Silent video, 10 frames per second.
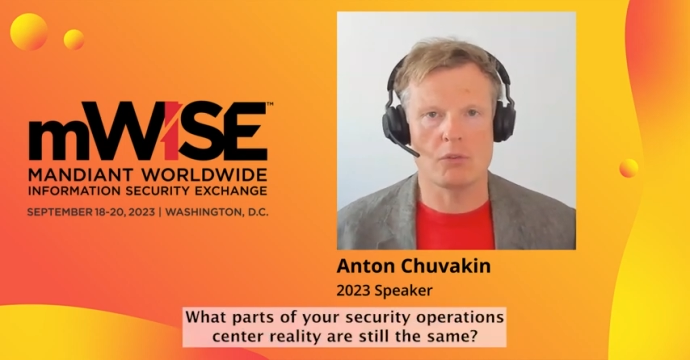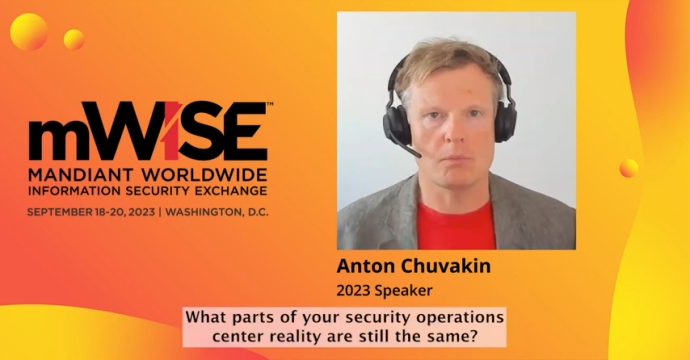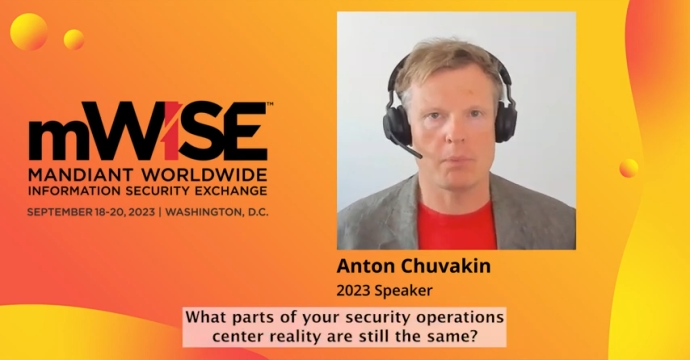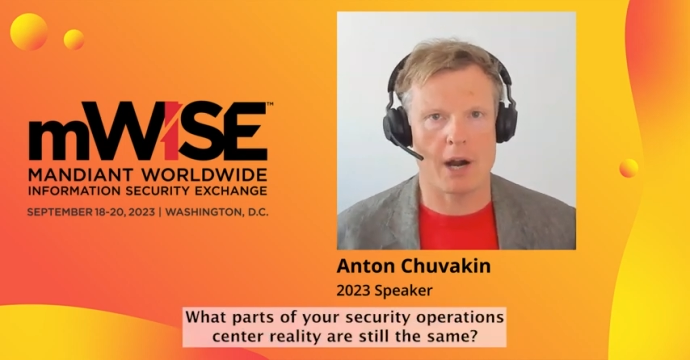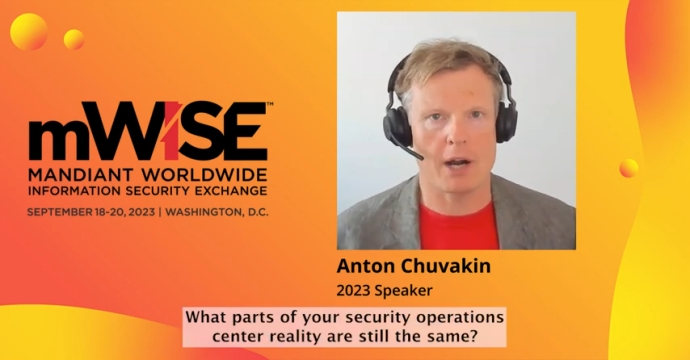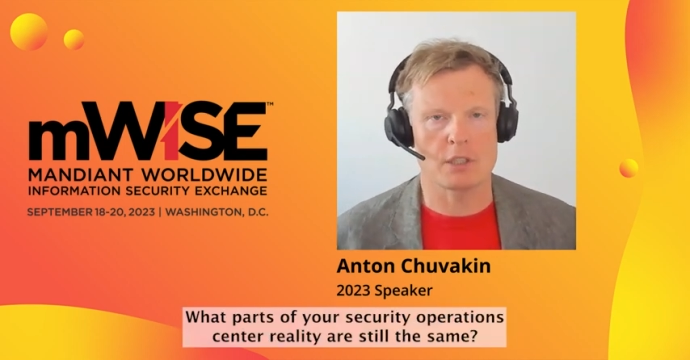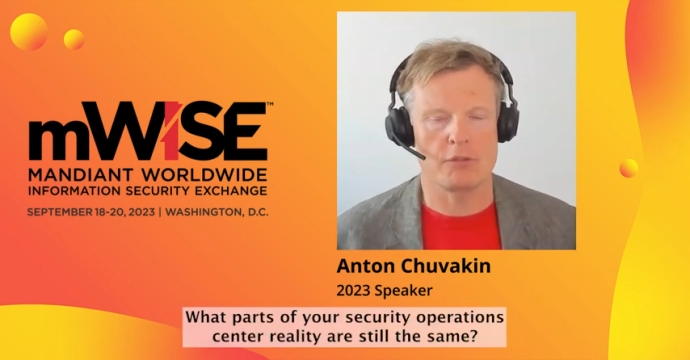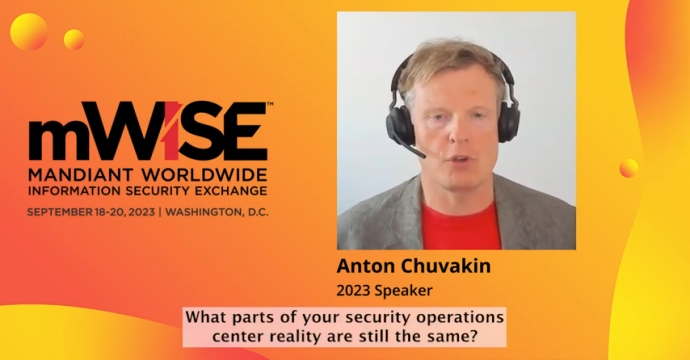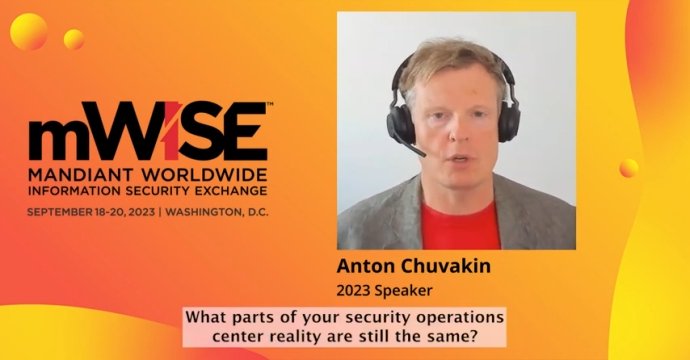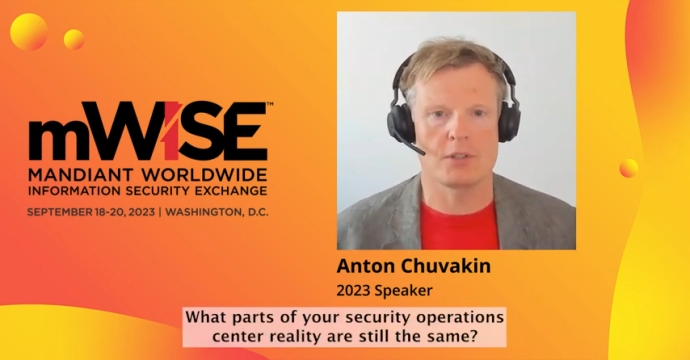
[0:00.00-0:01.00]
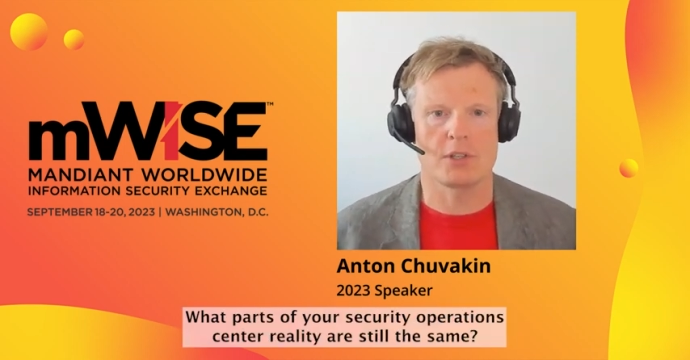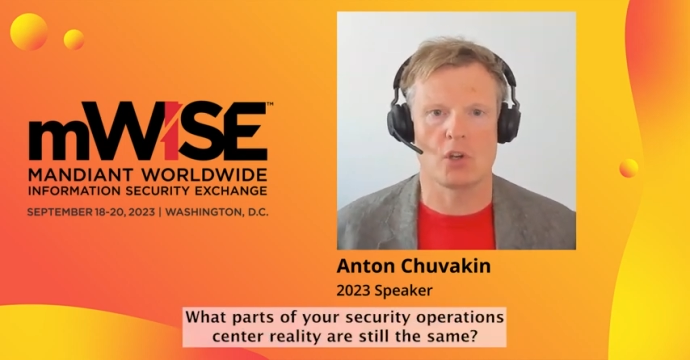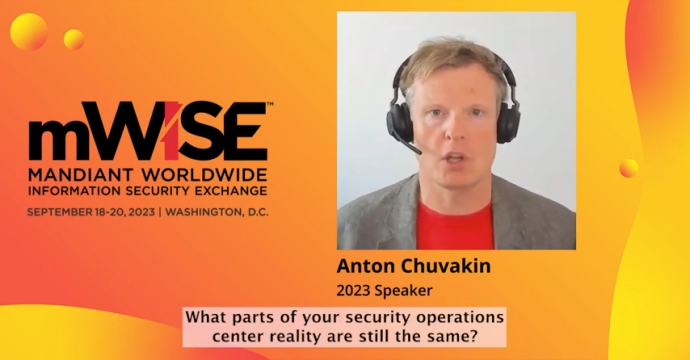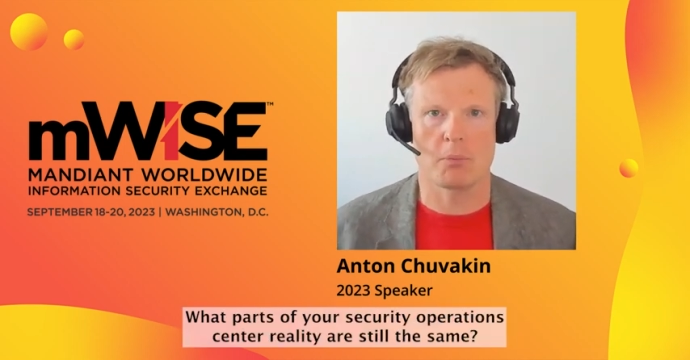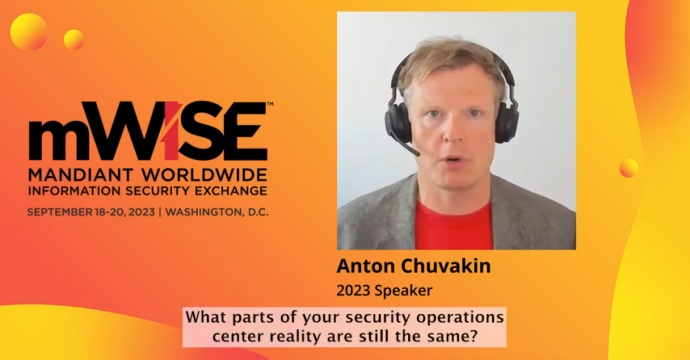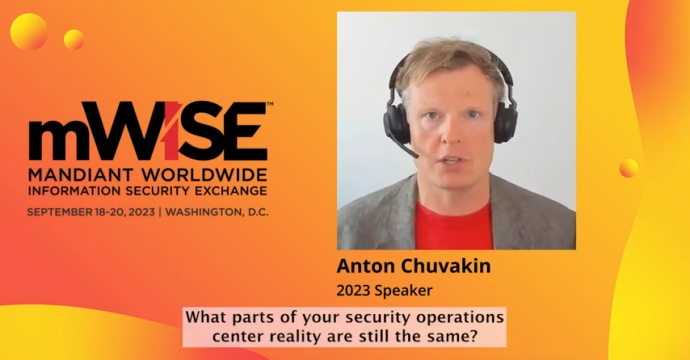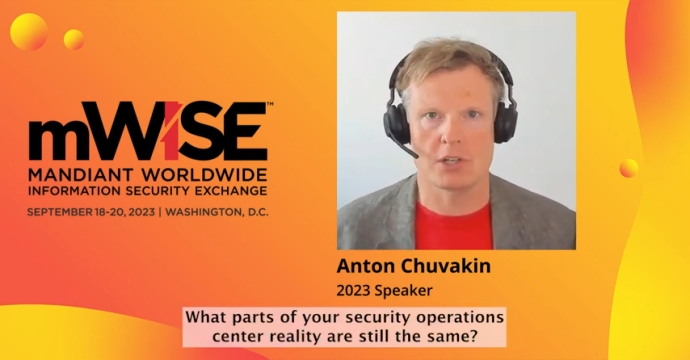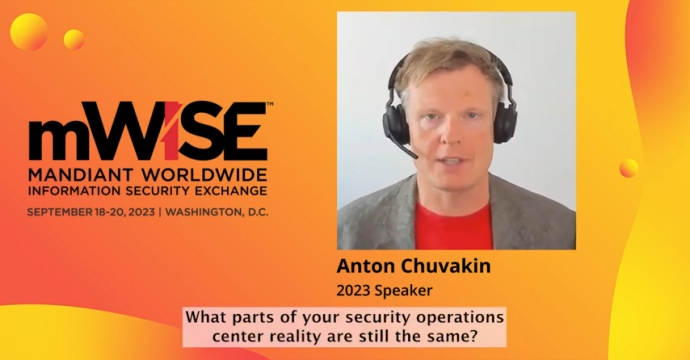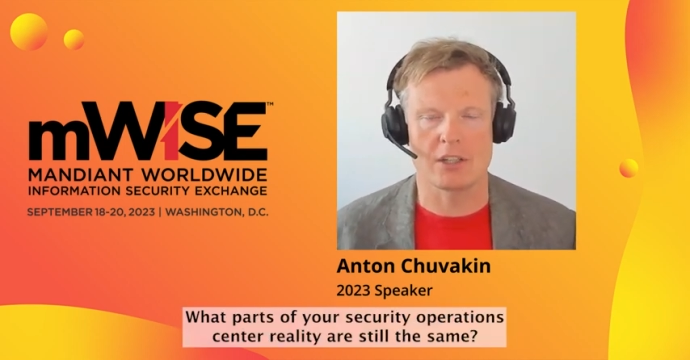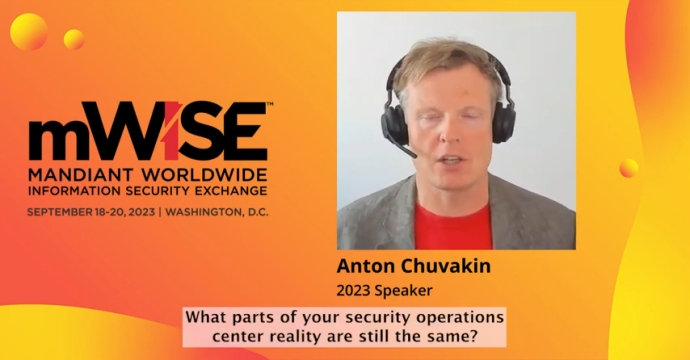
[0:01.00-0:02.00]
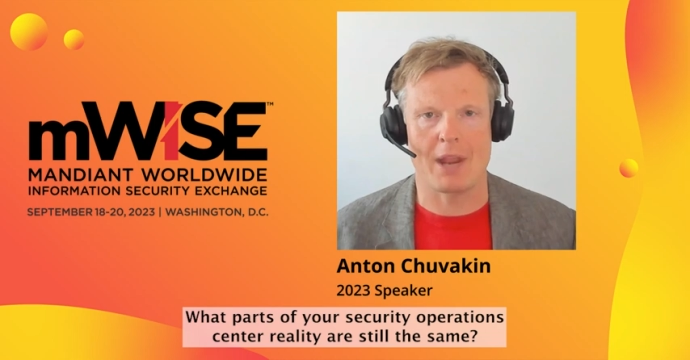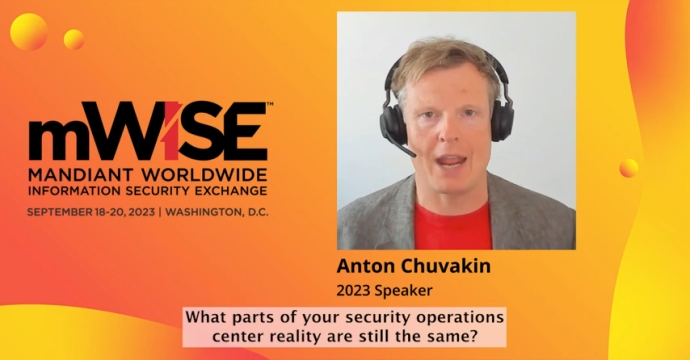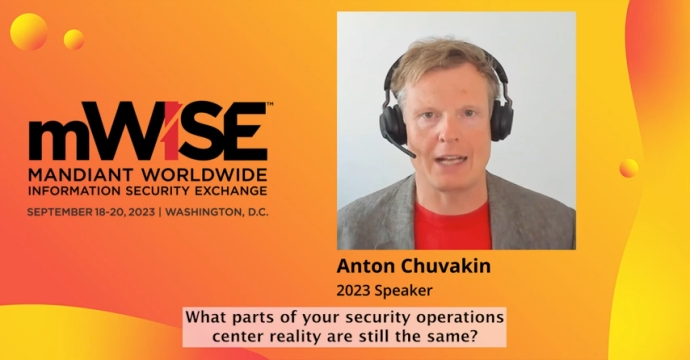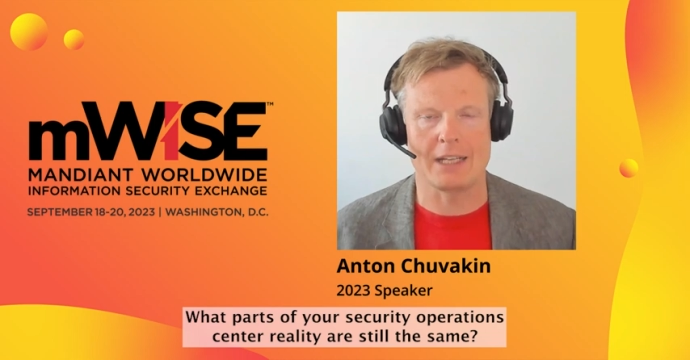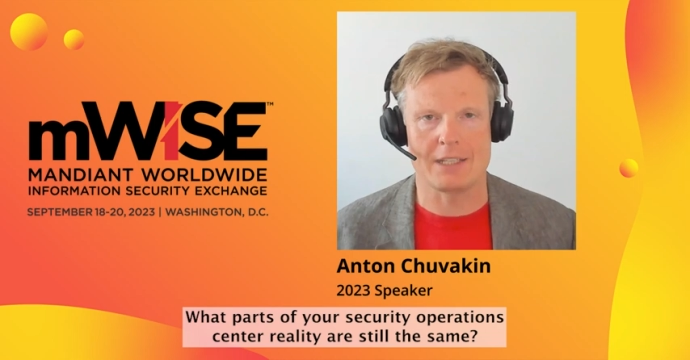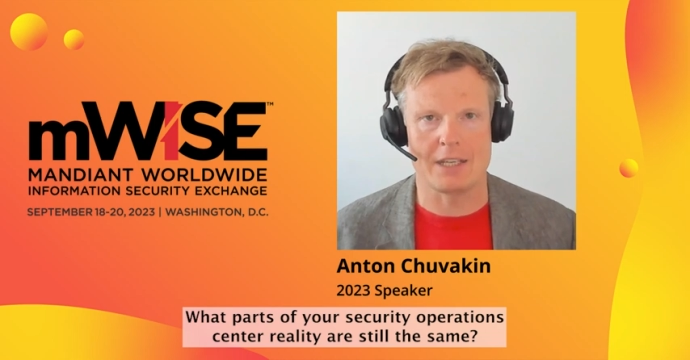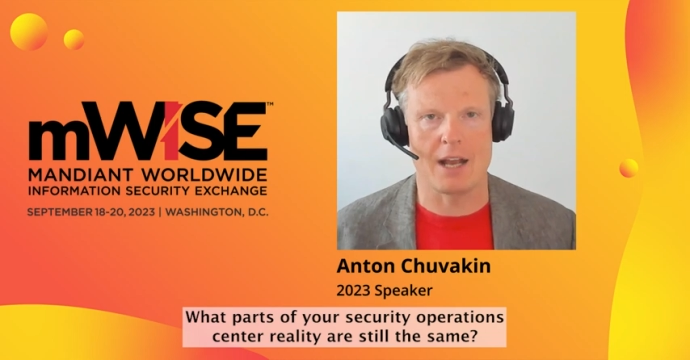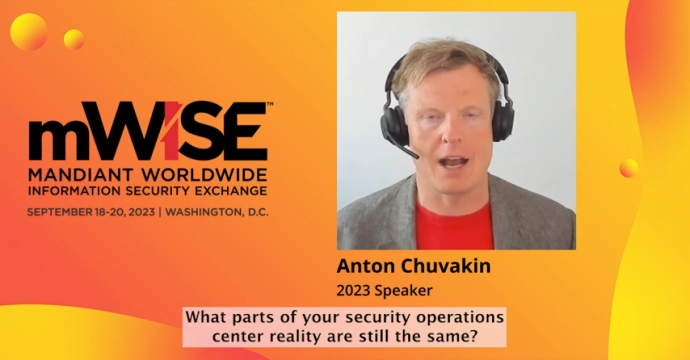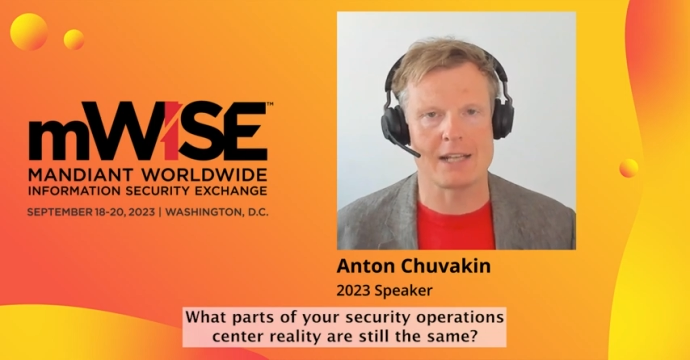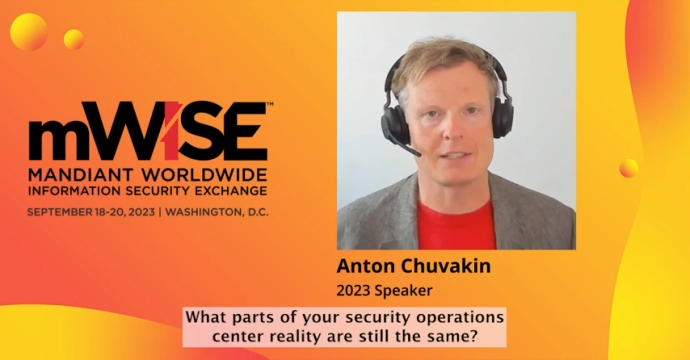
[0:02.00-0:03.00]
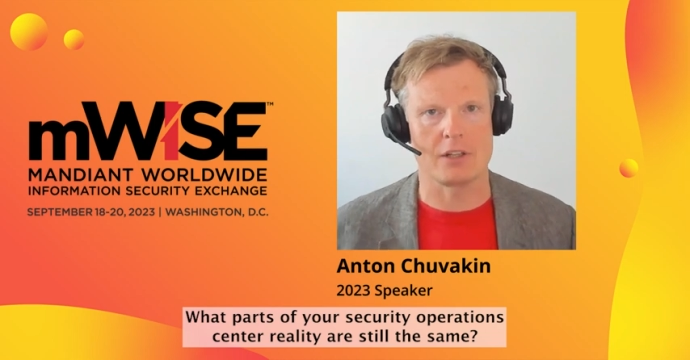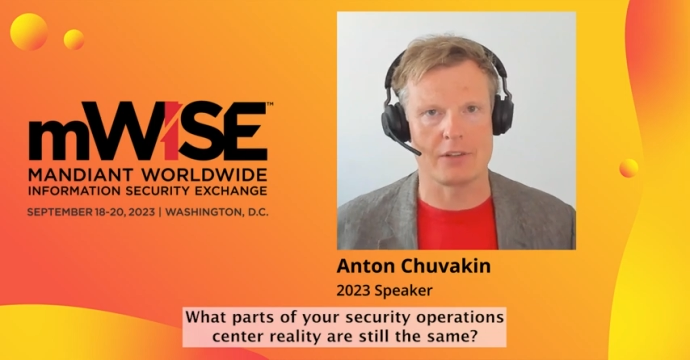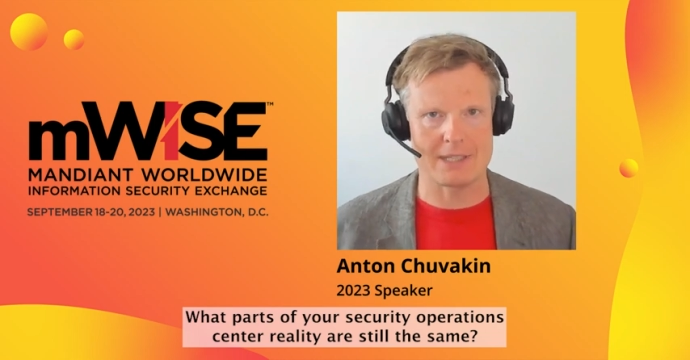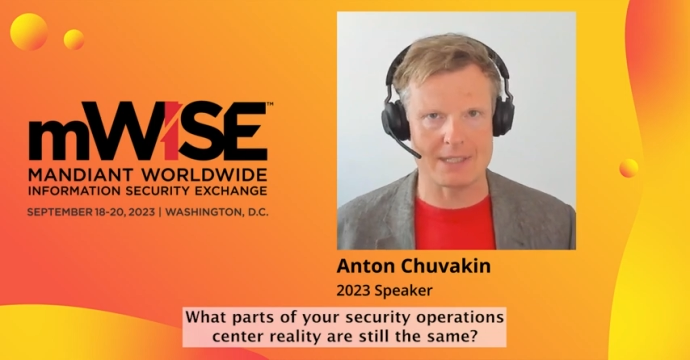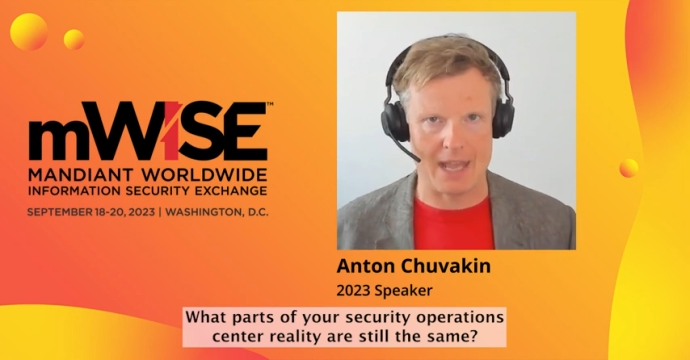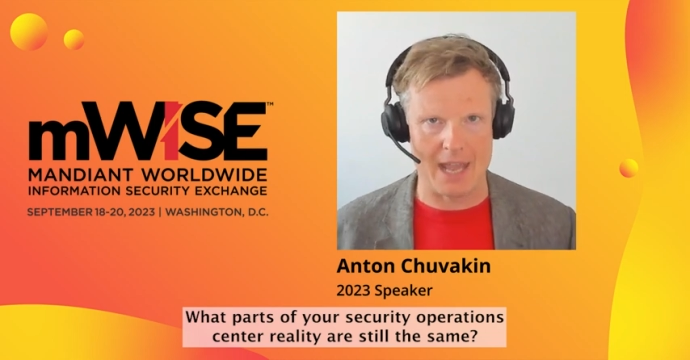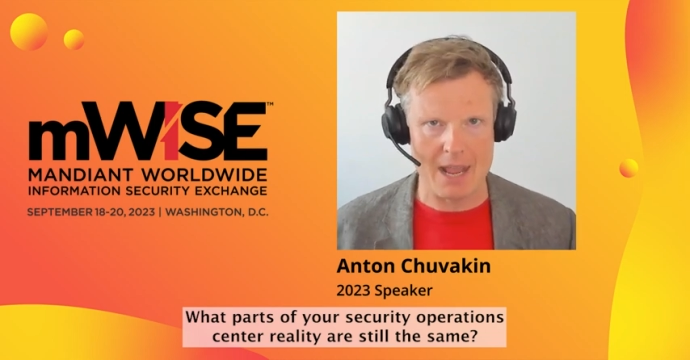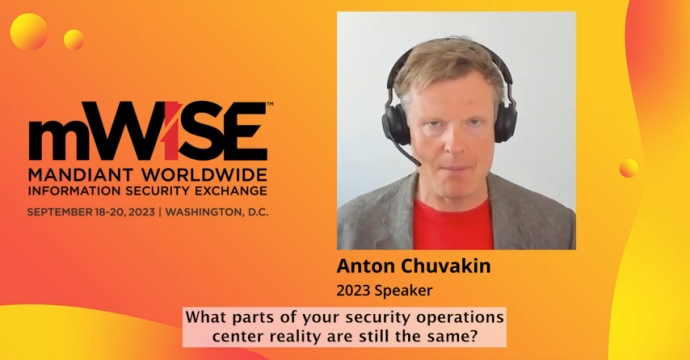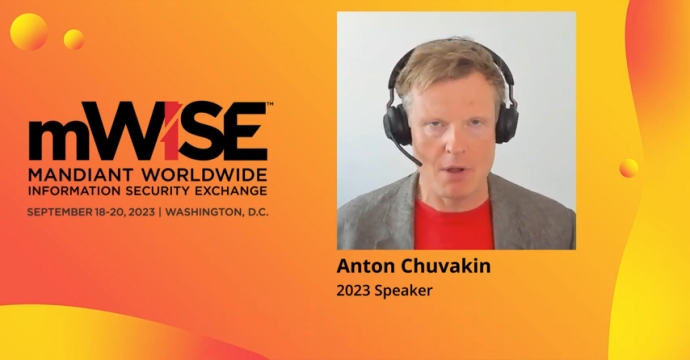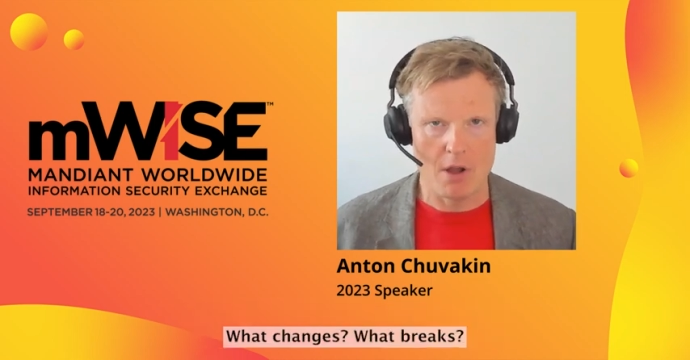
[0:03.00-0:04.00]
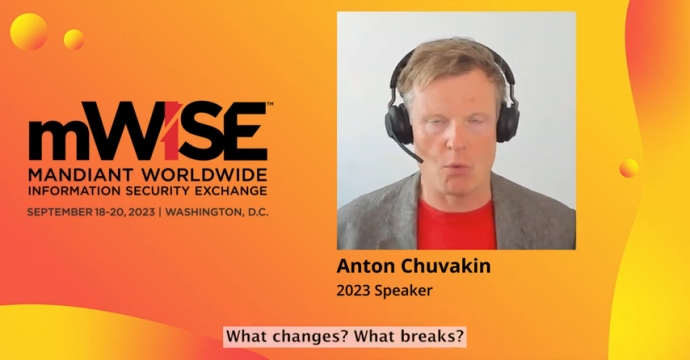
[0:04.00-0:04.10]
parts of your security operations center reality are still the same,